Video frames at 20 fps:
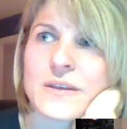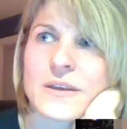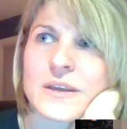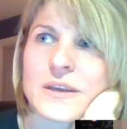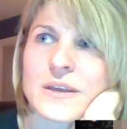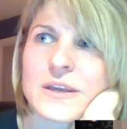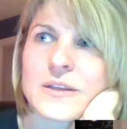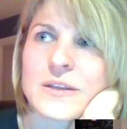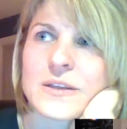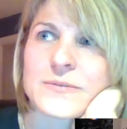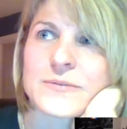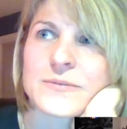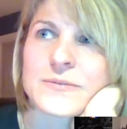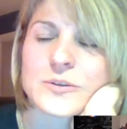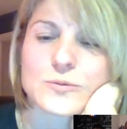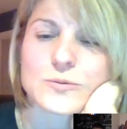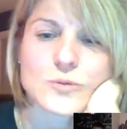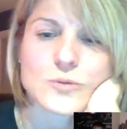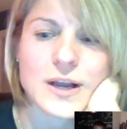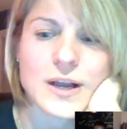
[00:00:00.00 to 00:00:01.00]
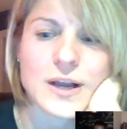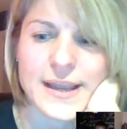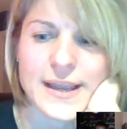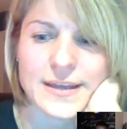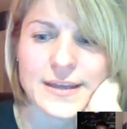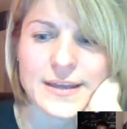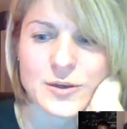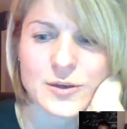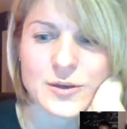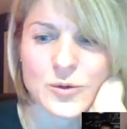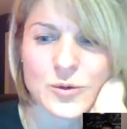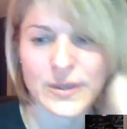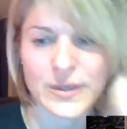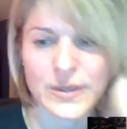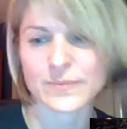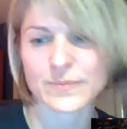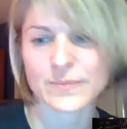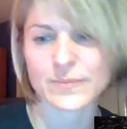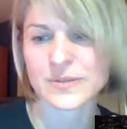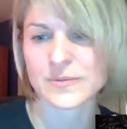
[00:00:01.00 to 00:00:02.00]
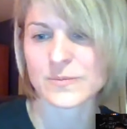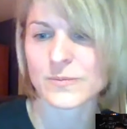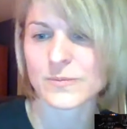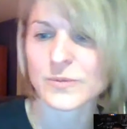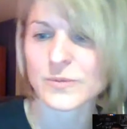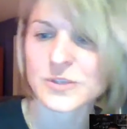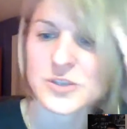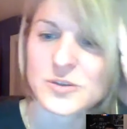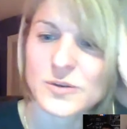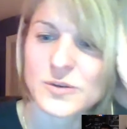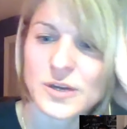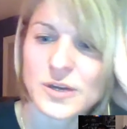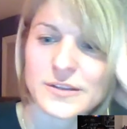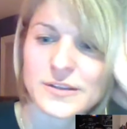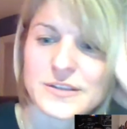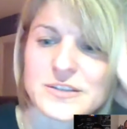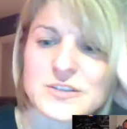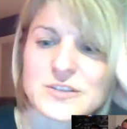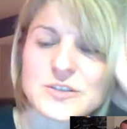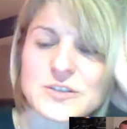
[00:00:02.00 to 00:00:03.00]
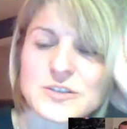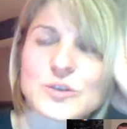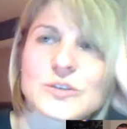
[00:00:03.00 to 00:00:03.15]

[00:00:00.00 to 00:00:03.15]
He lifted raw and equipped, which you called the suit.